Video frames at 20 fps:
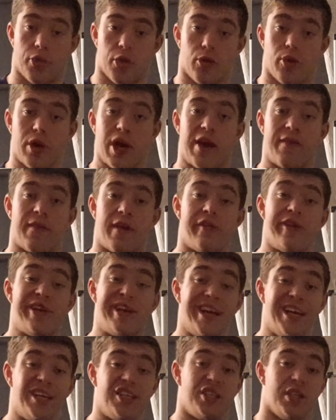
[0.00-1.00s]
so a
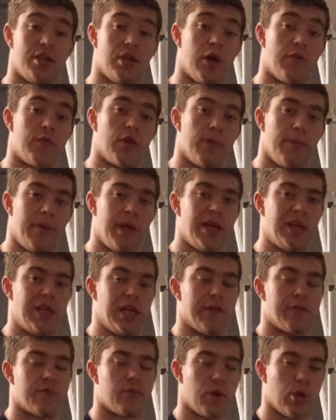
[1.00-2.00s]
variation of your main
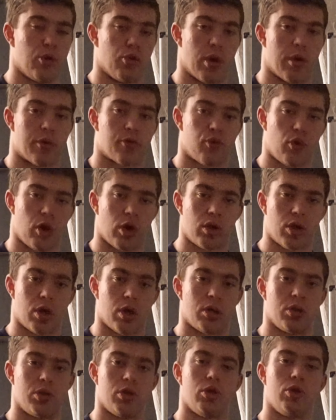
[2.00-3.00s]
lift where you are
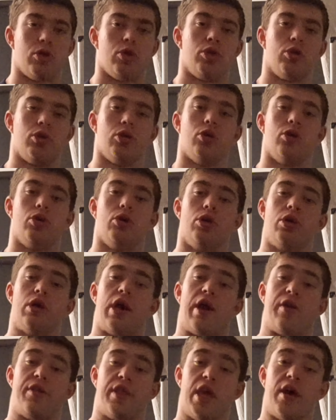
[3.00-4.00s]
stronger,
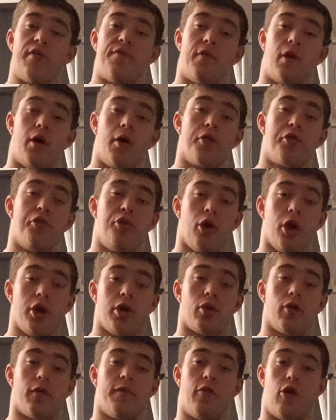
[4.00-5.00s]
and therefore 30
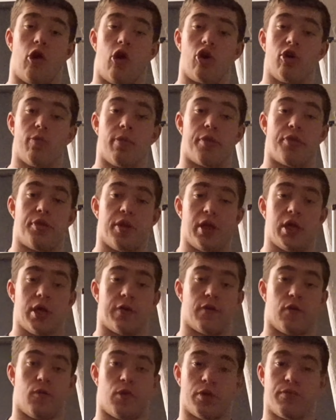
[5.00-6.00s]
to 40% of
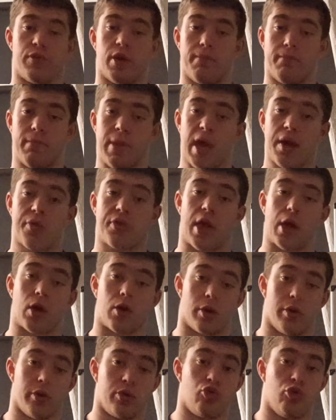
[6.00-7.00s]
your 1 rep max are
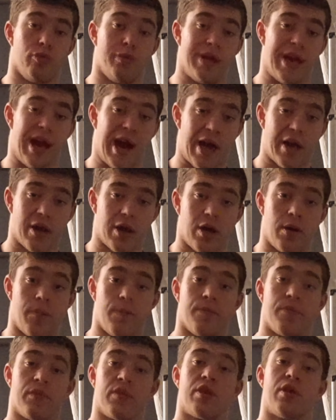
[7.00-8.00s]
going to be higher.
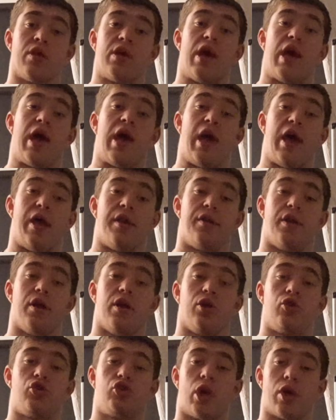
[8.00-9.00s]
And
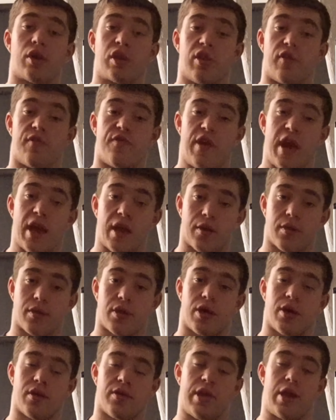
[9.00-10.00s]
just the fact
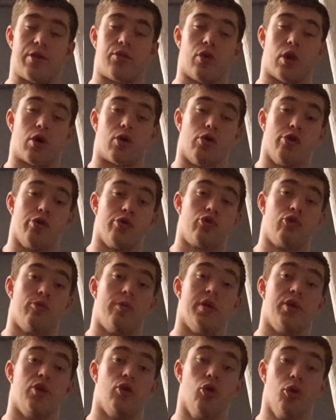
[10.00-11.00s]
that you're going to
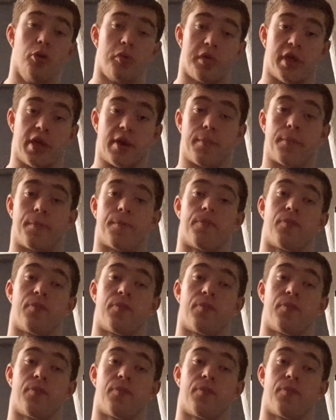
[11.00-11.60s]
be using